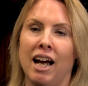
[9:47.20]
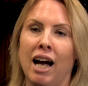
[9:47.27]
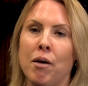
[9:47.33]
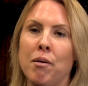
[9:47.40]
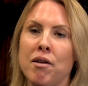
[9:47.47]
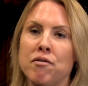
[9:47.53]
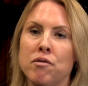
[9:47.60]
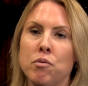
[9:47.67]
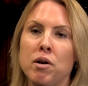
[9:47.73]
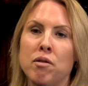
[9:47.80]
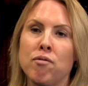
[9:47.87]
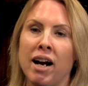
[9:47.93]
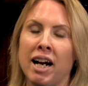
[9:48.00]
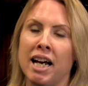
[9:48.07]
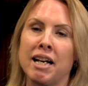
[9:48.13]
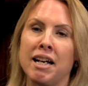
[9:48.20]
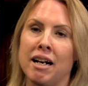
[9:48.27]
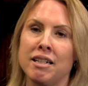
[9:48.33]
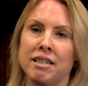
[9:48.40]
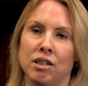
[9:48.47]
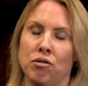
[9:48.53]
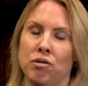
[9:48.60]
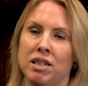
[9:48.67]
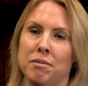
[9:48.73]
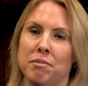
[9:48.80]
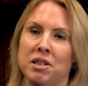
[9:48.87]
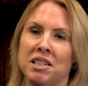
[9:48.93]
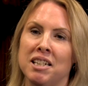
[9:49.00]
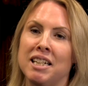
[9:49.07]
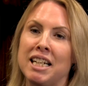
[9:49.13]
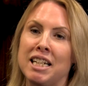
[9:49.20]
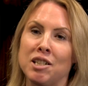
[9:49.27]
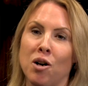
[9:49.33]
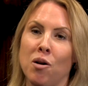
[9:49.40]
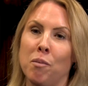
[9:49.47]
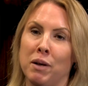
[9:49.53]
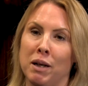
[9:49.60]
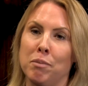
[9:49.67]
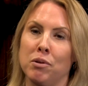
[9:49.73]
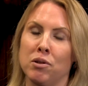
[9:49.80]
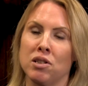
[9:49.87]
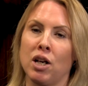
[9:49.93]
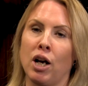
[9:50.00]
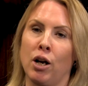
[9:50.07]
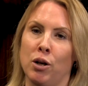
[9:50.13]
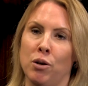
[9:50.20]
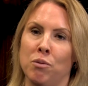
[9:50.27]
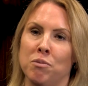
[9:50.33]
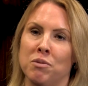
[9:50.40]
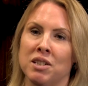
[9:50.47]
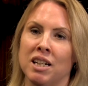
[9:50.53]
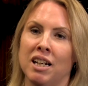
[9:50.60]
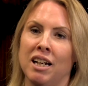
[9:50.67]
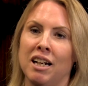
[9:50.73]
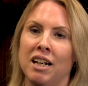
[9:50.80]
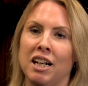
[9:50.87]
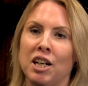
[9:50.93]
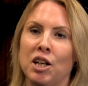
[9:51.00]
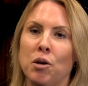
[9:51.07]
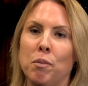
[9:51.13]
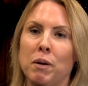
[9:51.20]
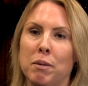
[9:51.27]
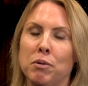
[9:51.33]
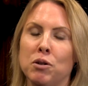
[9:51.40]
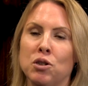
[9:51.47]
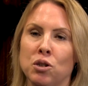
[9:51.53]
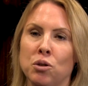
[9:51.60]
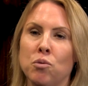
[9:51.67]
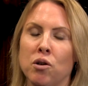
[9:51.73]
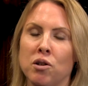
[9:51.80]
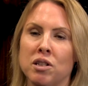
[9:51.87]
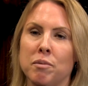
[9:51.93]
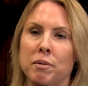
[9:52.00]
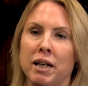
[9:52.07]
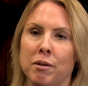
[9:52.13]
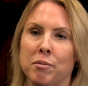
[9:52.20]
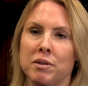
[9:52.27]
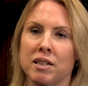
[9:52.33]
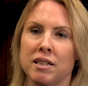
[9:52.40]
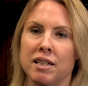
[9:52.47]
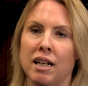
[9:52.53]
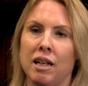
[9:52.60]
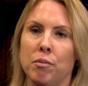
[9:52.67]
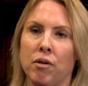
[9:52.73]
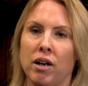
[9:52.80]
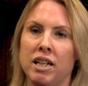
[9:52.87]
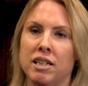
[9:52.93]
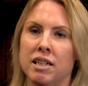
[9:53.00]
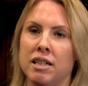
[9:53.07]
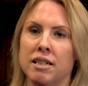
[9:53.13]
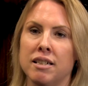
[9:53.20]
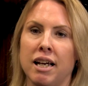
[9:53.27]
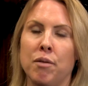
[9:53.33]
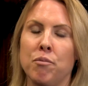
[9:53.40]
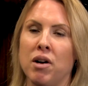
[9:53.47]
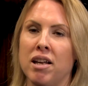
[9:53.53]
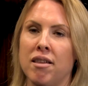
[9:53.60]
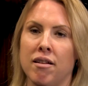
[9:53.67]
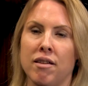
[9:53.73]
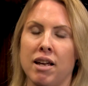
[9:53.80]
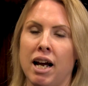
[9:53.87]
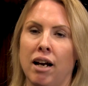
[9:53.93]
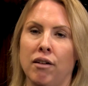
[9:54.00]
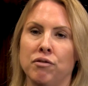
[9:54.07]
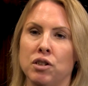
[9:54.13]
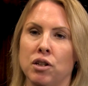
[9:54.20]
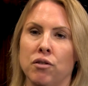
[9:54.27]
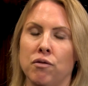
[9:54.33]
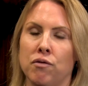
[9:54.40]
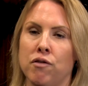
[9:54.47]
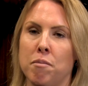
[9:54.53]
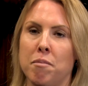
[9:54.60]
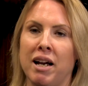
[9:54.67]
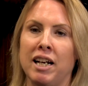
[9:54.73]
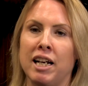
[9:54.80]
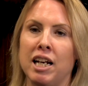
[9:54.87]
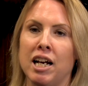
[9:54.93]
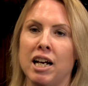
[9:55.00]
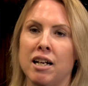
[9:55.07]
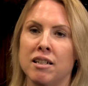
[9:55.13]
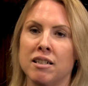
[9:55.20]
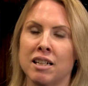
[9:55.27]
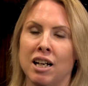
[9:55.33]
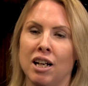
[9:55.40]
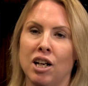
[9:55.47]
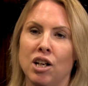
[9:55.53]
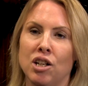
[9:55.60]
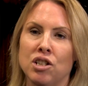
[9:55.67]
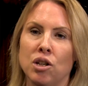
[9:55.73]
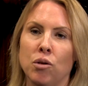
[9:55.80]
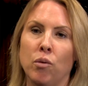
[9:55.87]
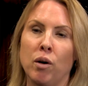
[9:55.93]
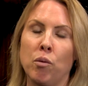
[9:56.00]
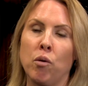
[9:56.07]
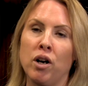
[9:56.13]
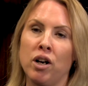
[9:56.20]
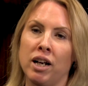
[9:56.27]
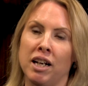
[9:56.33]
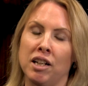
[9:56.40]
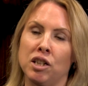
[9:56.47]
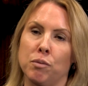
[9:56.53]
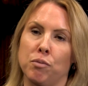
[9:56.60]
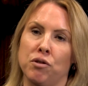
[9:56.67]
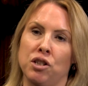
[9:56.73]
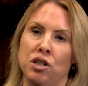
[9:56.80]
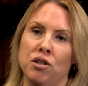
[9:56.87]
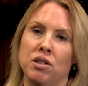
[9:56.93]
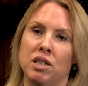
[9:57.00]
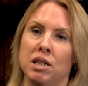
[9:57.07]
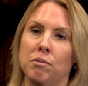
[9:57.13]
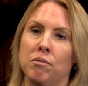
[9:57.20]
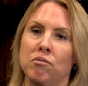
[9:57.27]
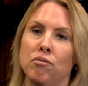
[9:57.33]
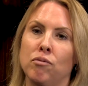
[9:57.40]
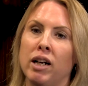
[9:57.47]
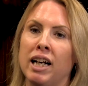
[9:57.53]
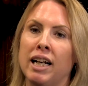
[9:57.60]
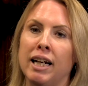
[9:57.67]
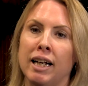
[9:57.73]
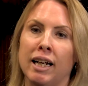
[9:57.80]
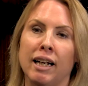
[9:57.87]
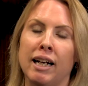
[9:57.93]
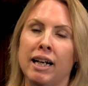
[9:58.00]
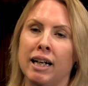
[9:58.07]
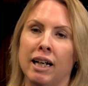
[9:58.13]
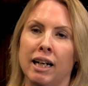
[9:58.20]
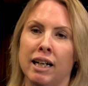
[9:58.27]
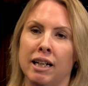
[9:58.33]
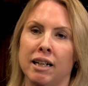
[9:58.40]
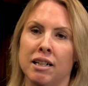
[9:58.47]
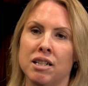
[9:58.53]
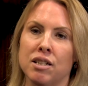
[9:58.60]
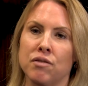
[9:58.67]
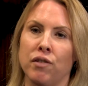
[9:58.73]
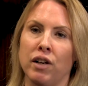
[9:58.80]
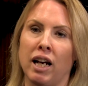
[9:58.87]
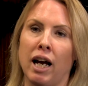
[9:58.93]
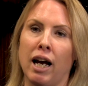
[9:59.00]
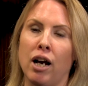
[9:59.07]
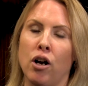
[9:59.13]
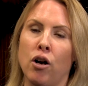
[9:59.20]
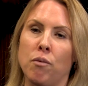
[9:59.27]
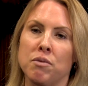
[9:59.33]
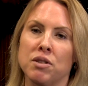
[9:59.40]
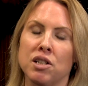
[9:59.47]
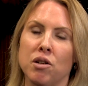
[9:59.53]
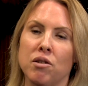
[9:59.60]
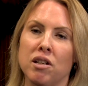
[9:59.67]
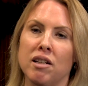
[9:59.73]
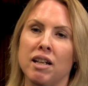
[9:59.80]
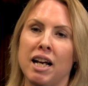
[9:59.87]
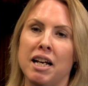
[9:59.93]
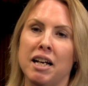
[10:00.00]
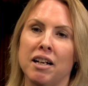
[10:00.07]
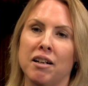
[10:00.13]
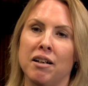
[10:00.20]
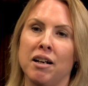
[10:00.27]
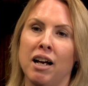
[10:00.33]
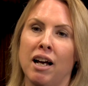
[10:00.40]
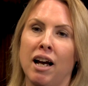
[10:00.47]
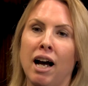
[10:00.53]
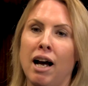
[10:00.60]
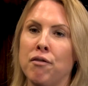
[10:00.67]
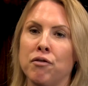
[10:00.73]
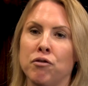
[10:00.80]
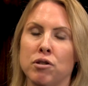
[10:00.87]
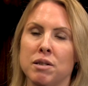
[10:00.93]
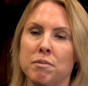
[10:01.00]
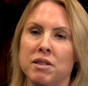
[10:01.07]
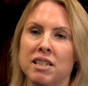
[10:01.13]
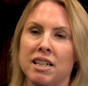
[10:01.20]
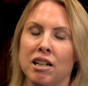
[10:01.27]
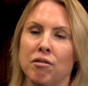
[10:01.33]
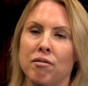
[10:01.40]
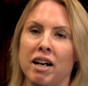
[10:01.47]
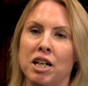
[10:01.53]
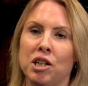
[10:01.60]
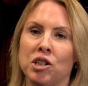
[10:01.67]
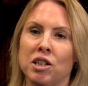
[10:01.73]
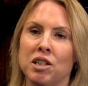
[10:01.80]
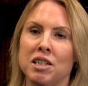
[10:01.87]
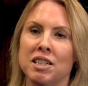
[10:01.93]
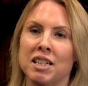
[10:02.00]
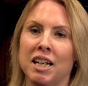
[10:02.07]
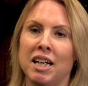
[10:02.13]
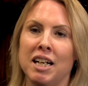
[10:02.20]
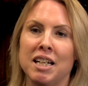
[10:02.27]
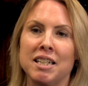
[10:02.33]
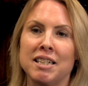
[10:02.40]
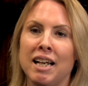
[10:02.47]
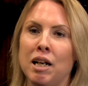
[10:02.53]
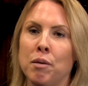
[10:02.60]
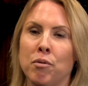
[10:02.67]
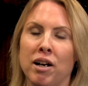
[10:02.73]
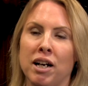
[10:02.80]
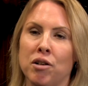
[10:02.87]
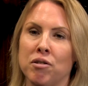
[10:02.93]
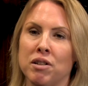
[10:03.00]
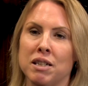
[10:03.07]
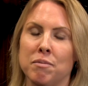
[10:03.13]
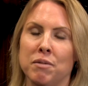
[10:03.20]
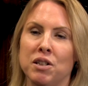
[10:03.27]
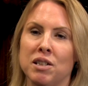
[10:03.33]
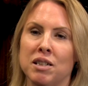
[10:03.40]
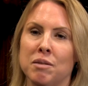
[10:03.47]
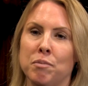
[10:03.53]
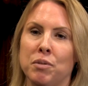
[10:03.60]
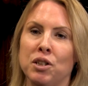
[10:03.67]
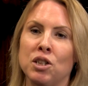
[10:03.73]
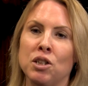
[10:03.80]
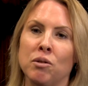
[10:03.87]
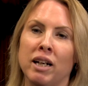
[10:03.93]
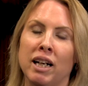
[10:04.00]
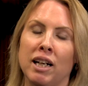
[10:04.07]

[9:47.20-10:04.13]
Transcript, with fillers: However, we recognise at Christmas, and these are people's homes, you know, people do want to be able to celebrate in the same way that they have done for many years. So we're working to produce some really clear guidance for care homes so that they can have Christmas decorations, celebrate Christmas, but do